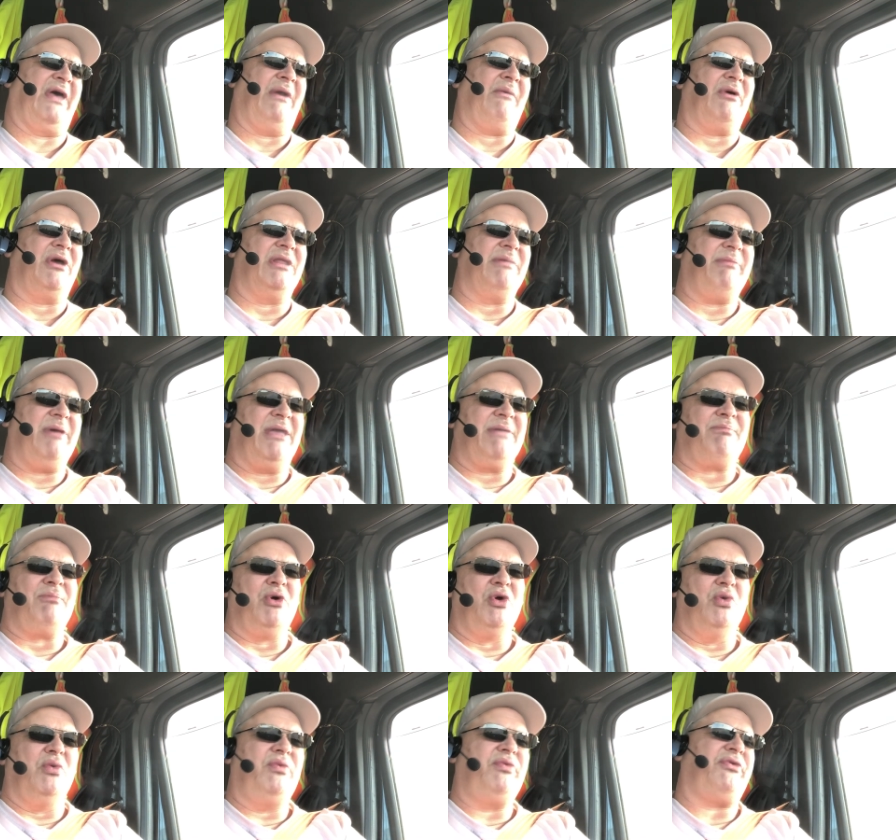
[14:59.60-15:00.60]
want to make
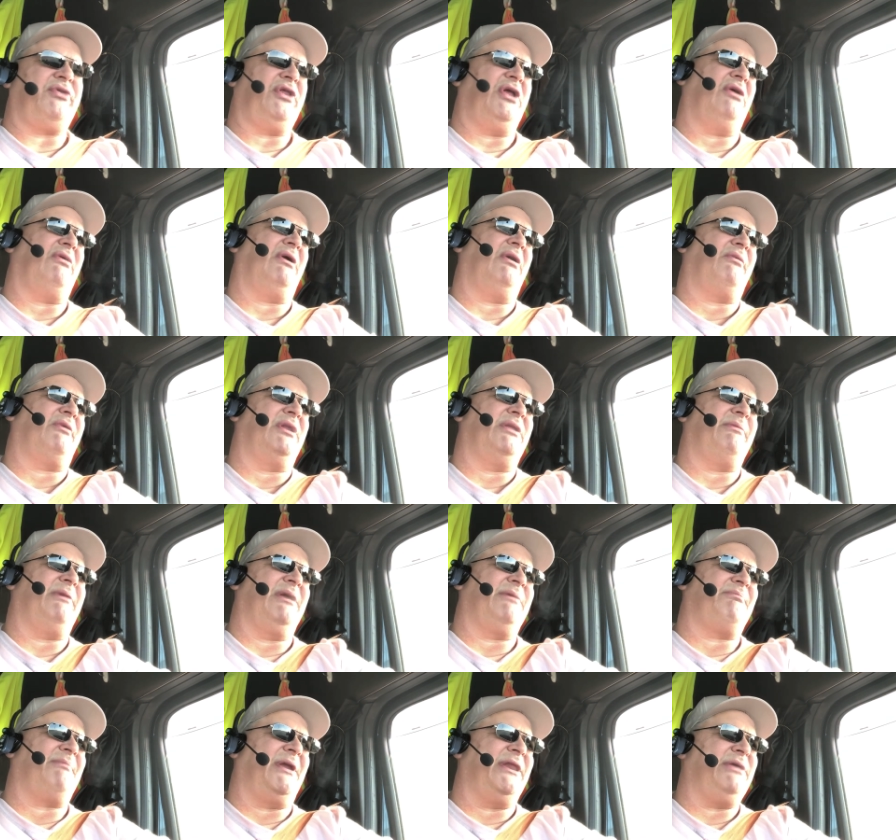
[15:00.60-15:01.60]
moves. You know, I want to
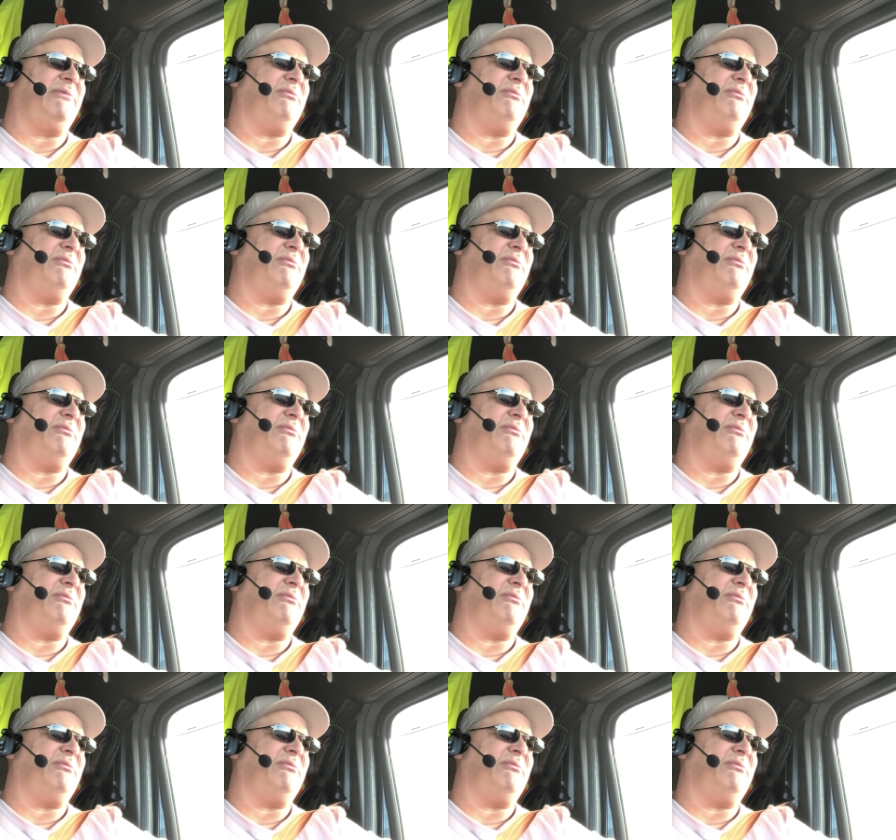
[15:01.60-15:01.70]
make money